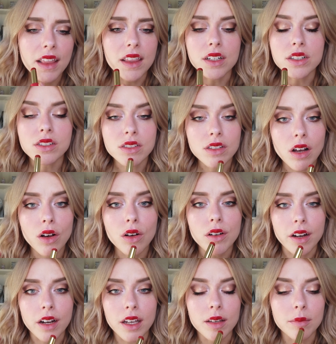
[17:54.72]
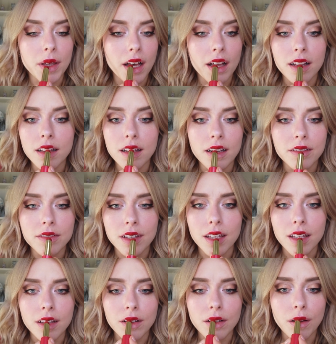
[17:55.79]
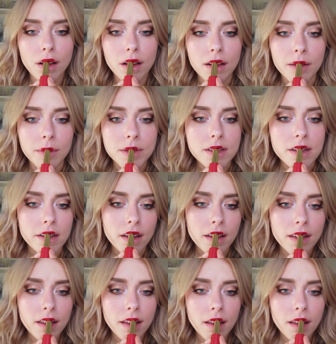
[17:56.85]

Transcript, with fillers: They're so creamy. I love Kiko lipsticks.